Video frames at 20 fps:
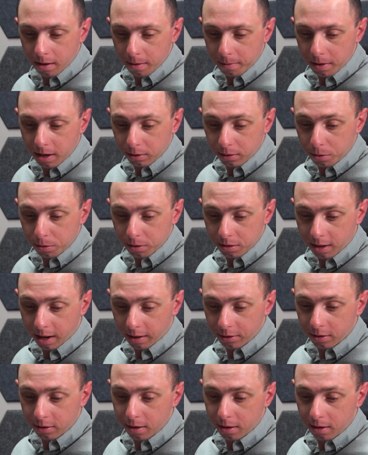He has a whole
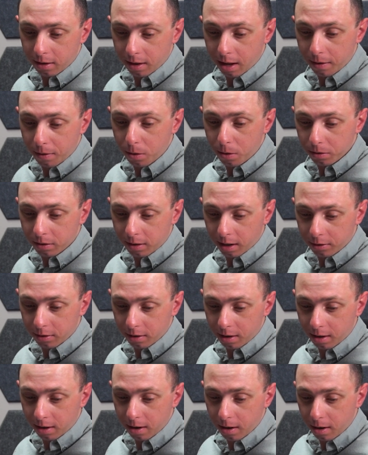section. They have a whole
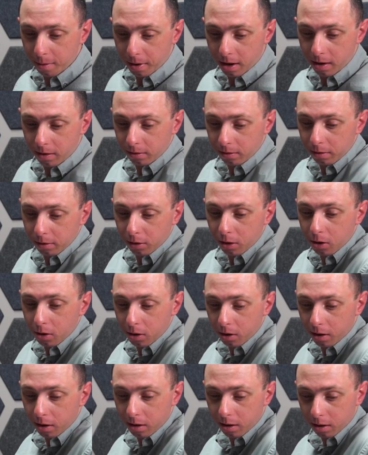section in here about
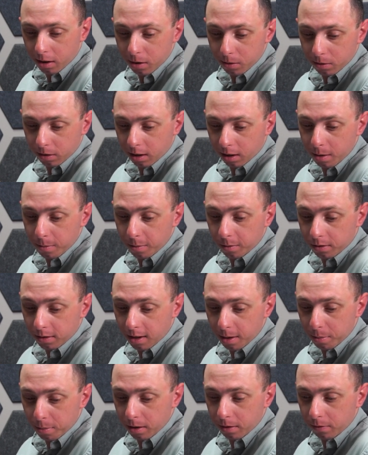LaHood, accusing him of
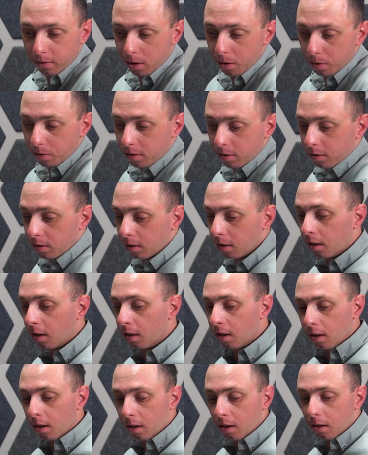skipping votes
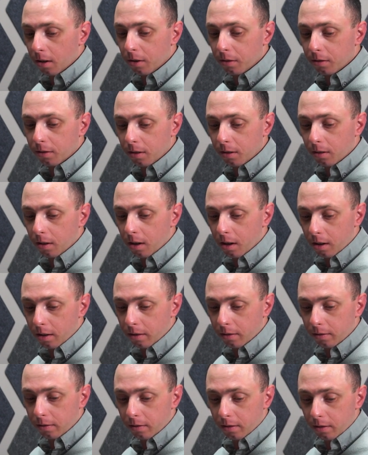
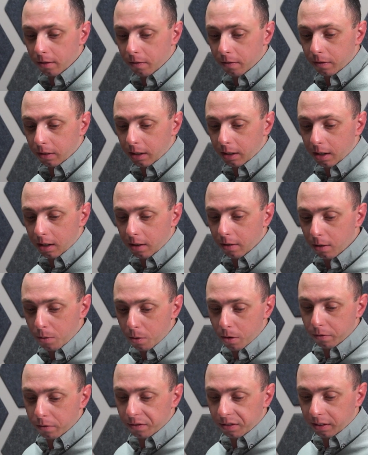or
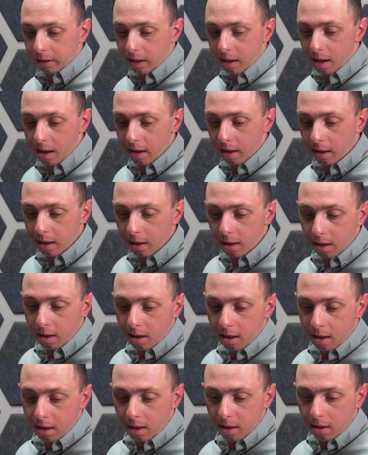fleeing
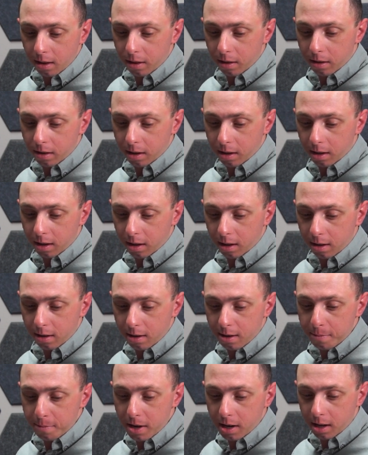the
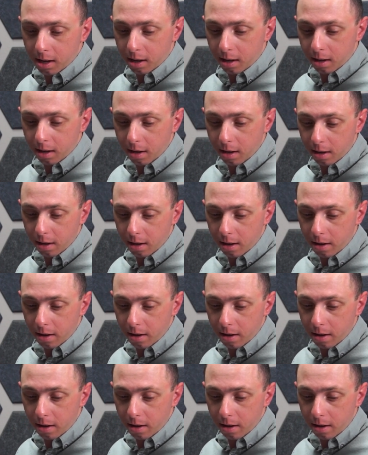committee